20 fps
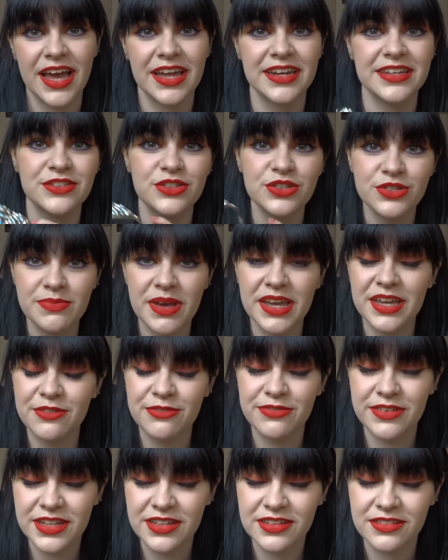and it does make you
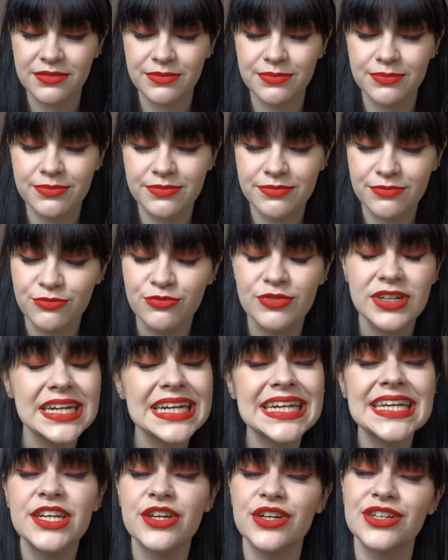feel
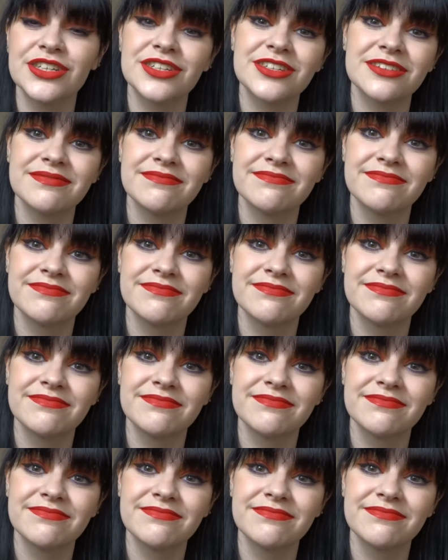really good.